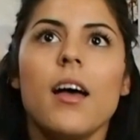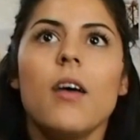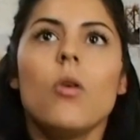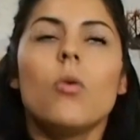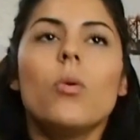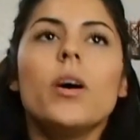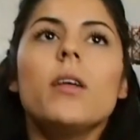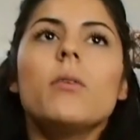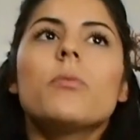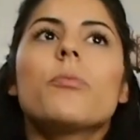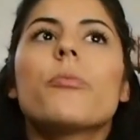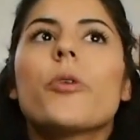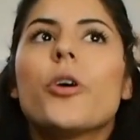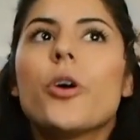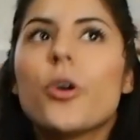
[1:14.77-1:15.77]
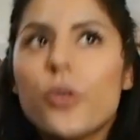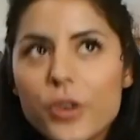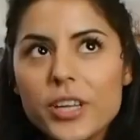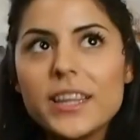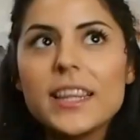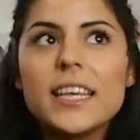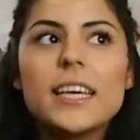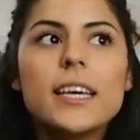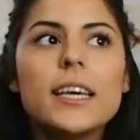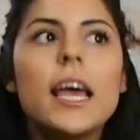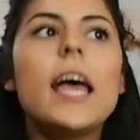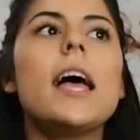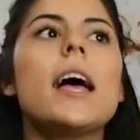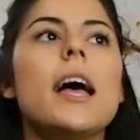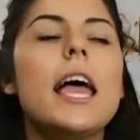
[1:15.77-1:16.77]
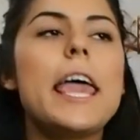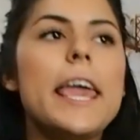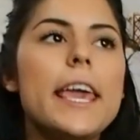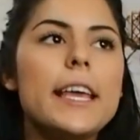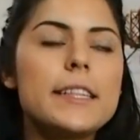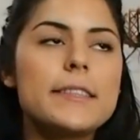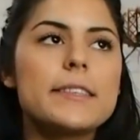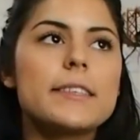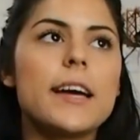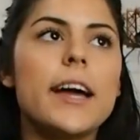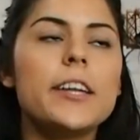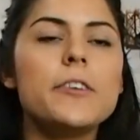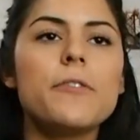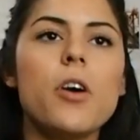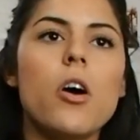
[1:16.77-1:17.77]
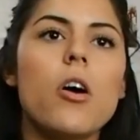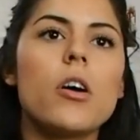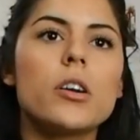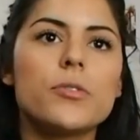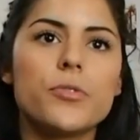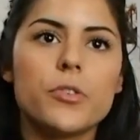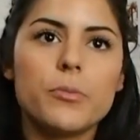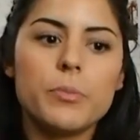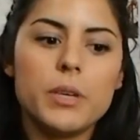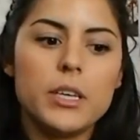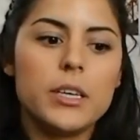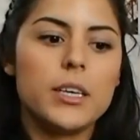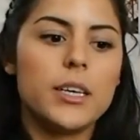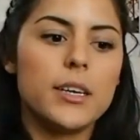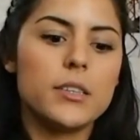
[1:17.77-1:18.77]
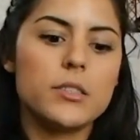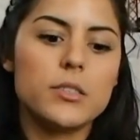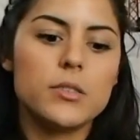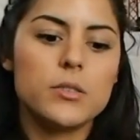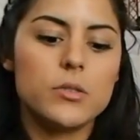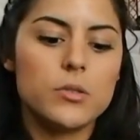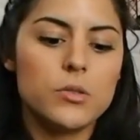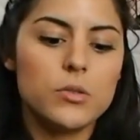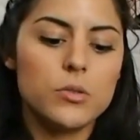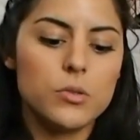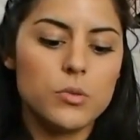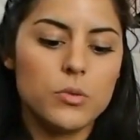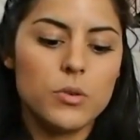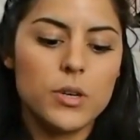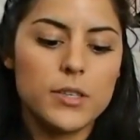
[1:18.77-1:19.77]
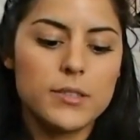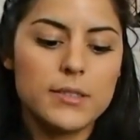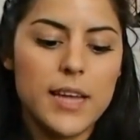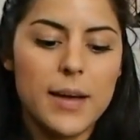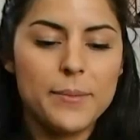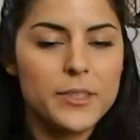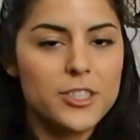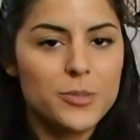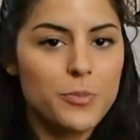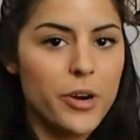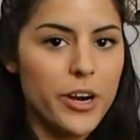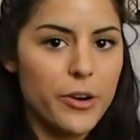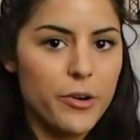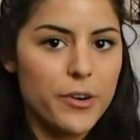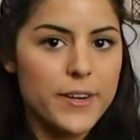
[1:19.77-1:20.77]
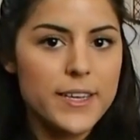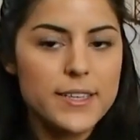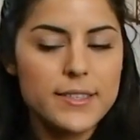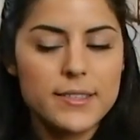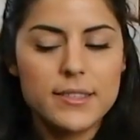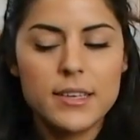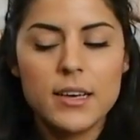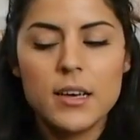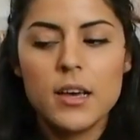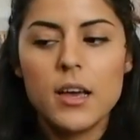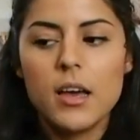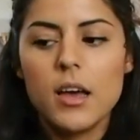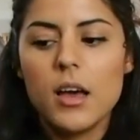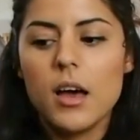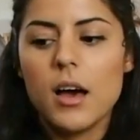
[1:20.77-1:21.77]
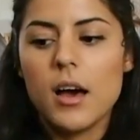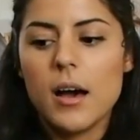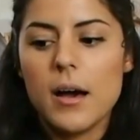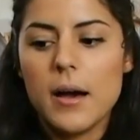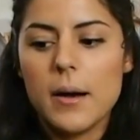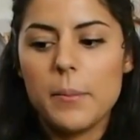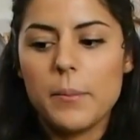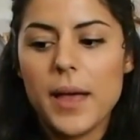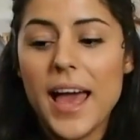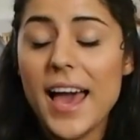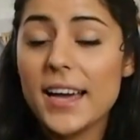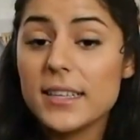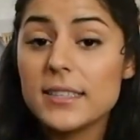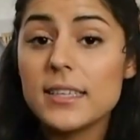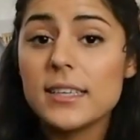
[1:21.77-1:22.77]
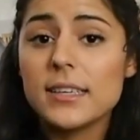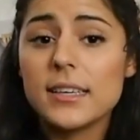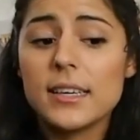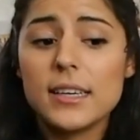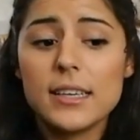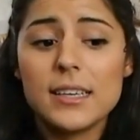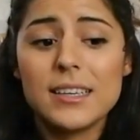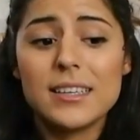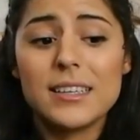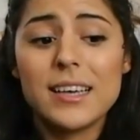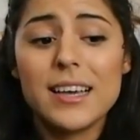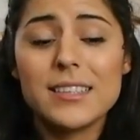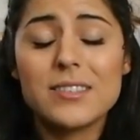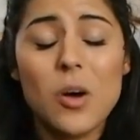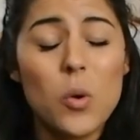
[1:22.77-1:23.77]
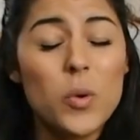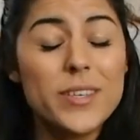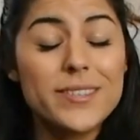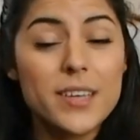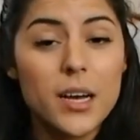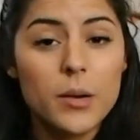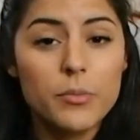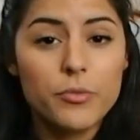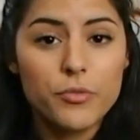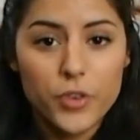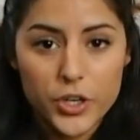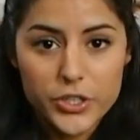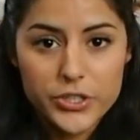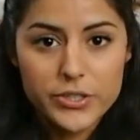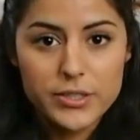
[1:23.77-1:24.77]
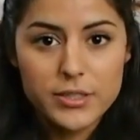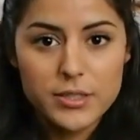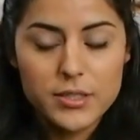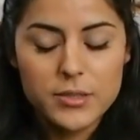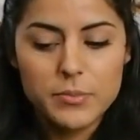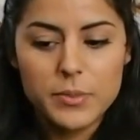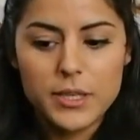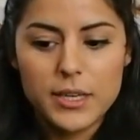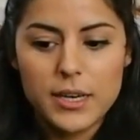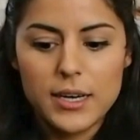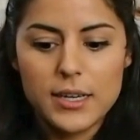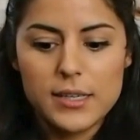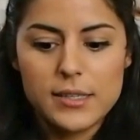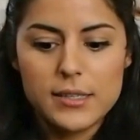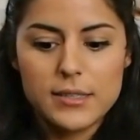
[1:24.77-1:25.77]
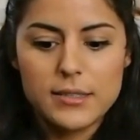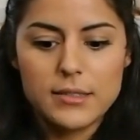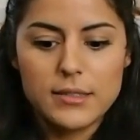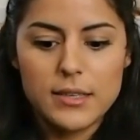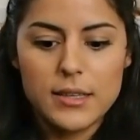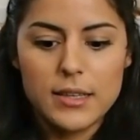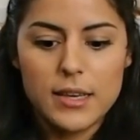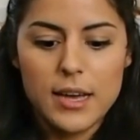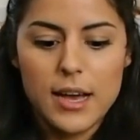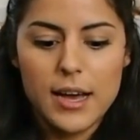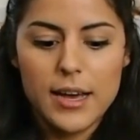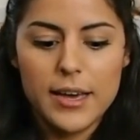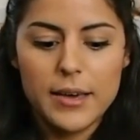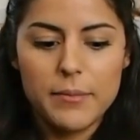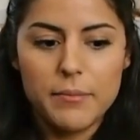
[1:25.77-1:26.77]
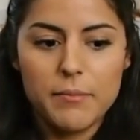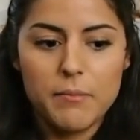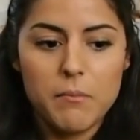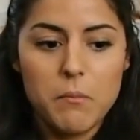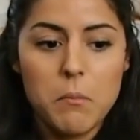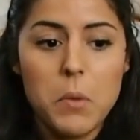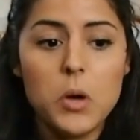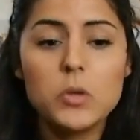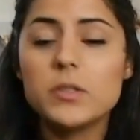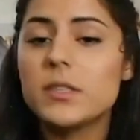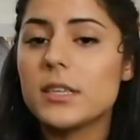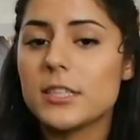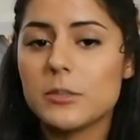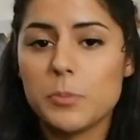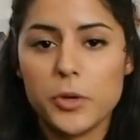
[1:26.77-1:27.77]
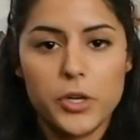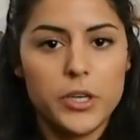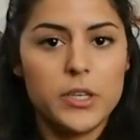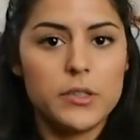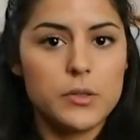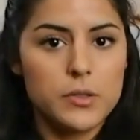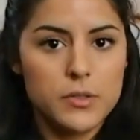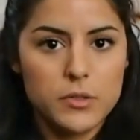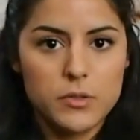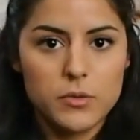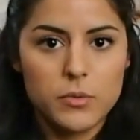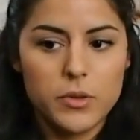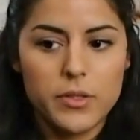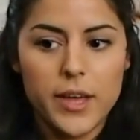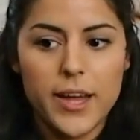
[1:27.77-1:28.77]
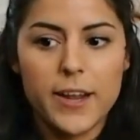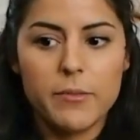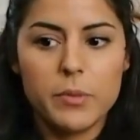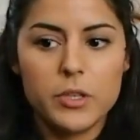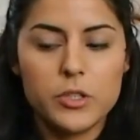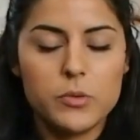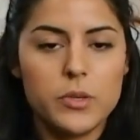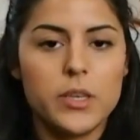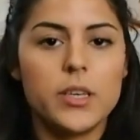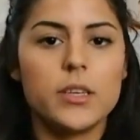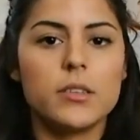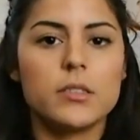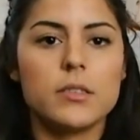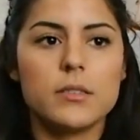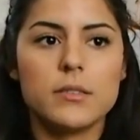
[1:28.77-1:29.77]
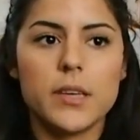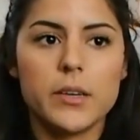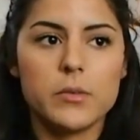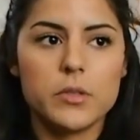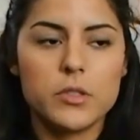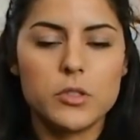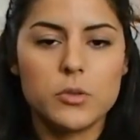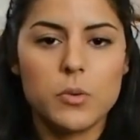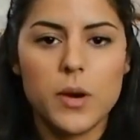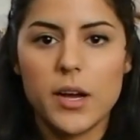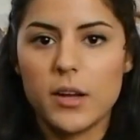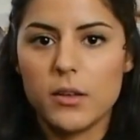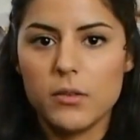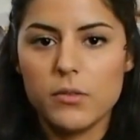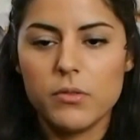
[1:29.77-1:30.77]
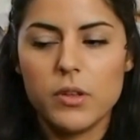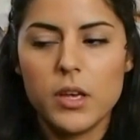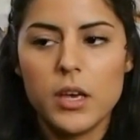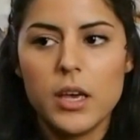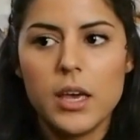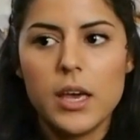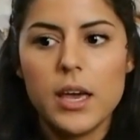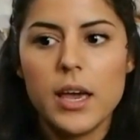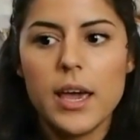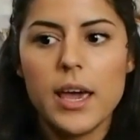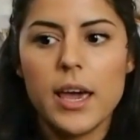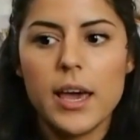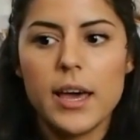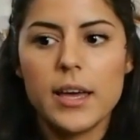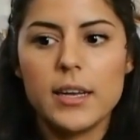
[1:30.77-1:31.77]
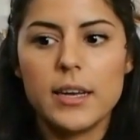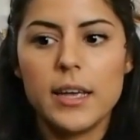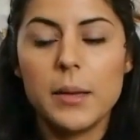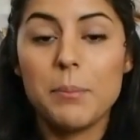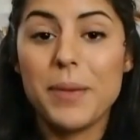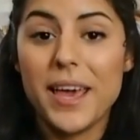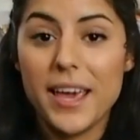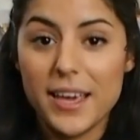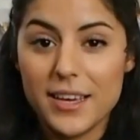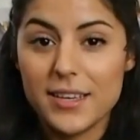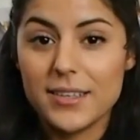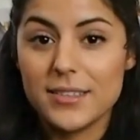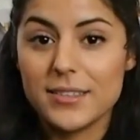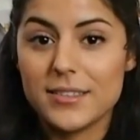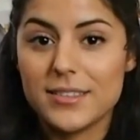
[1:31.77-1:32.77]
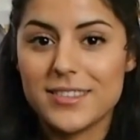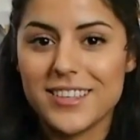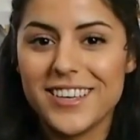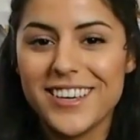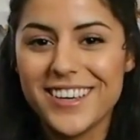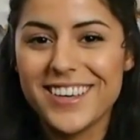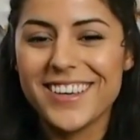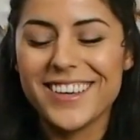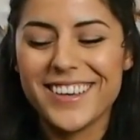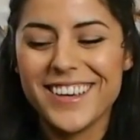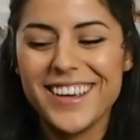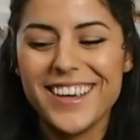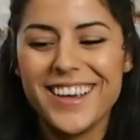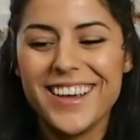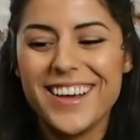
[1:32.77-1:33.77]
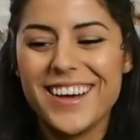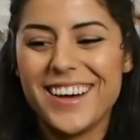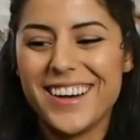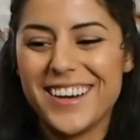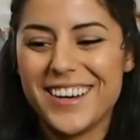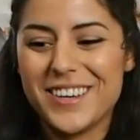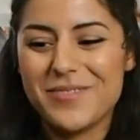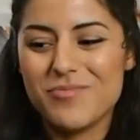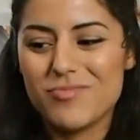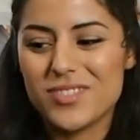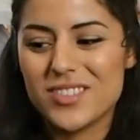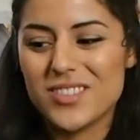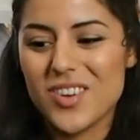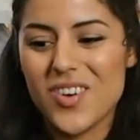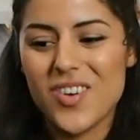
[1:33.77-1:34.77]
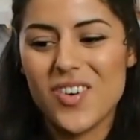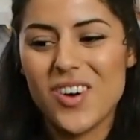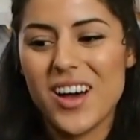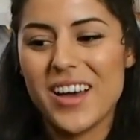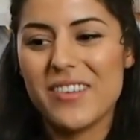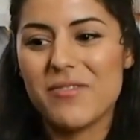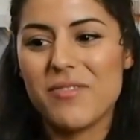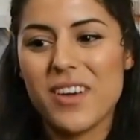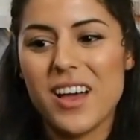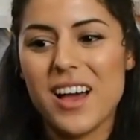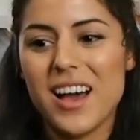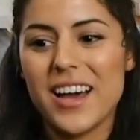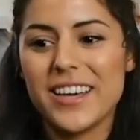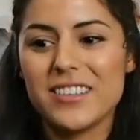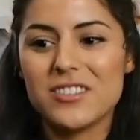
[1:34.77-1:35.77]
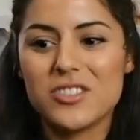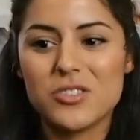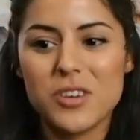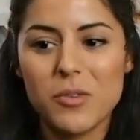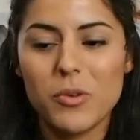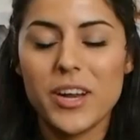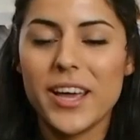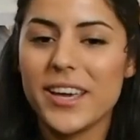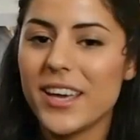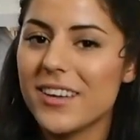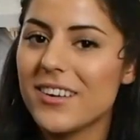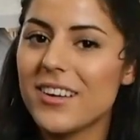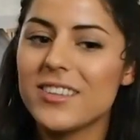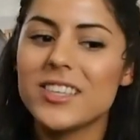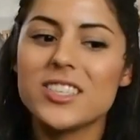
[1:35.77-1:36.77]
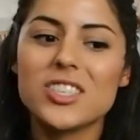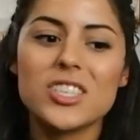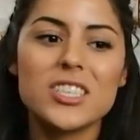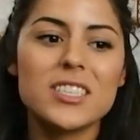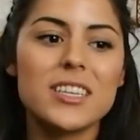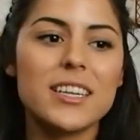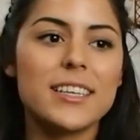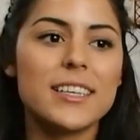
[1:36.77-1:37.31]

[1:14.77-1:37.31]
Well, currently it's kind of hard for me to establish priorities. Acting, it has always come first because I'm most experienced with that. I've been doing it since I was 12, and it pays. So when I get an audition,